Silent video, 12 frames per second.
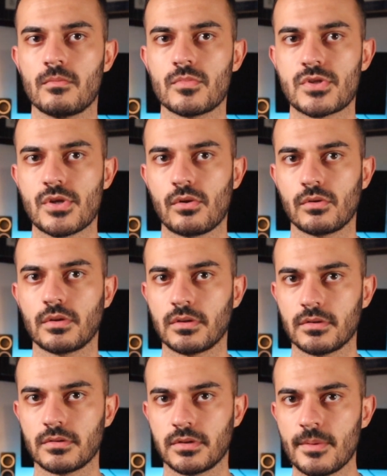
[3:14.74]

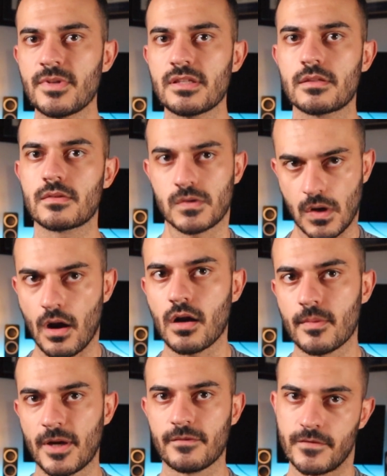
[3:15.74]
So let me
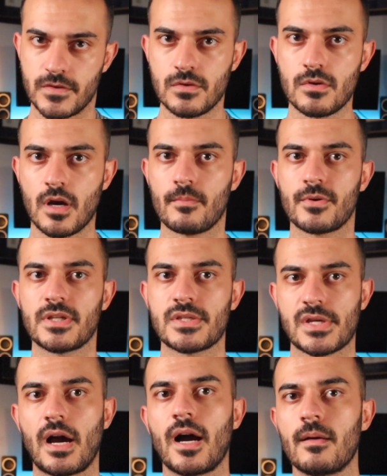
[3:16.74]
talk about the two
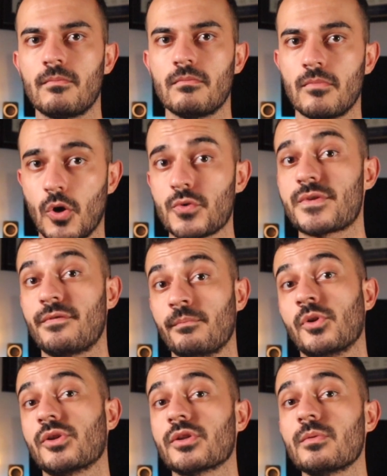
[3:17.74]
companies I'm most
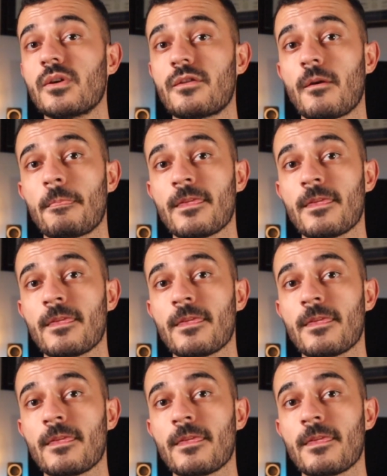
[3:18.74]
familiar with.